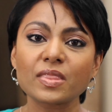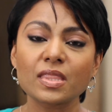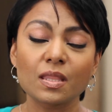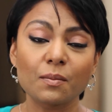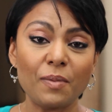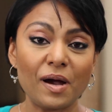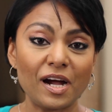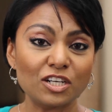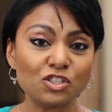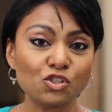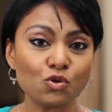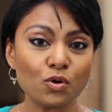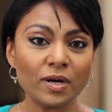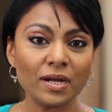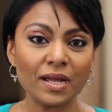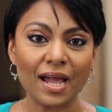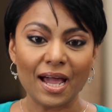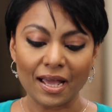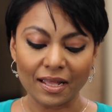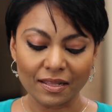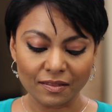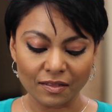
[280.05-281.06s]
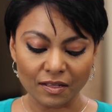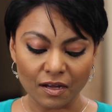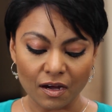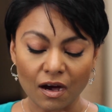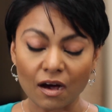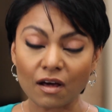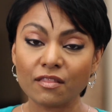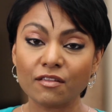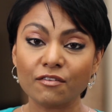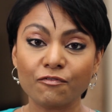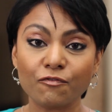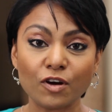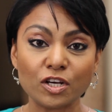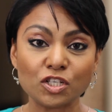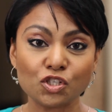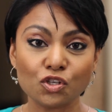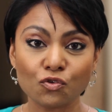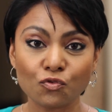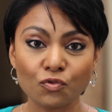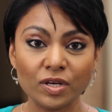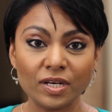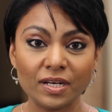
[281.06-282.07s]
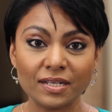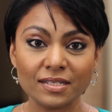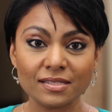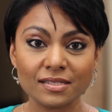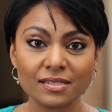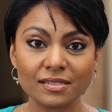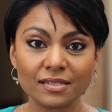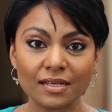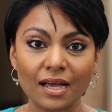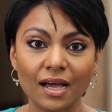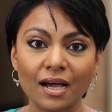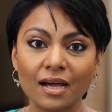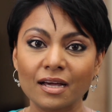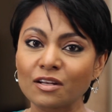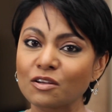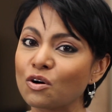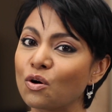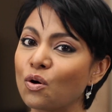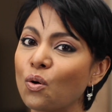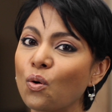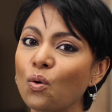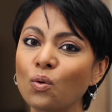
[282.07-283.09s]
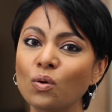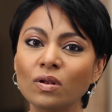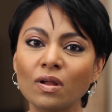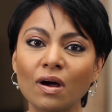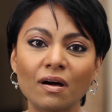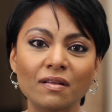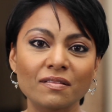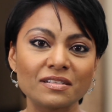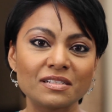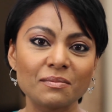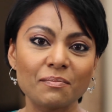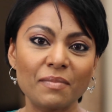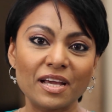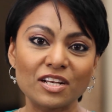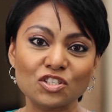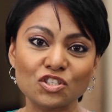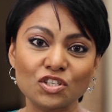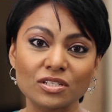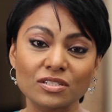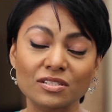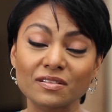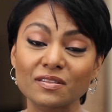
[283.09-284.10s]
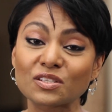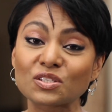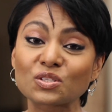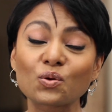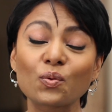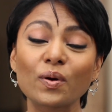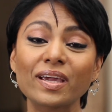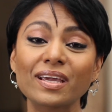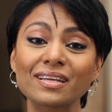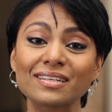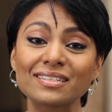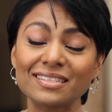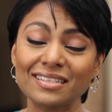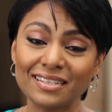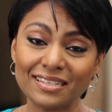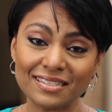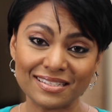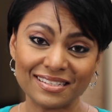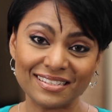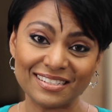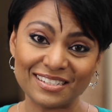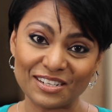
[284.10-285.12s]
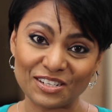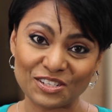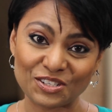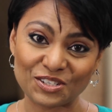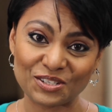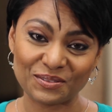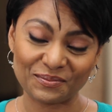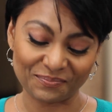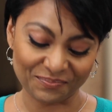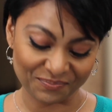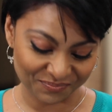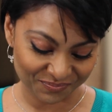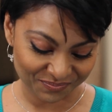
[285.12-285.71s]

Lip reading: The Patchoi and the other fresh ingredients add a whole other dimension to this quick and easy dish.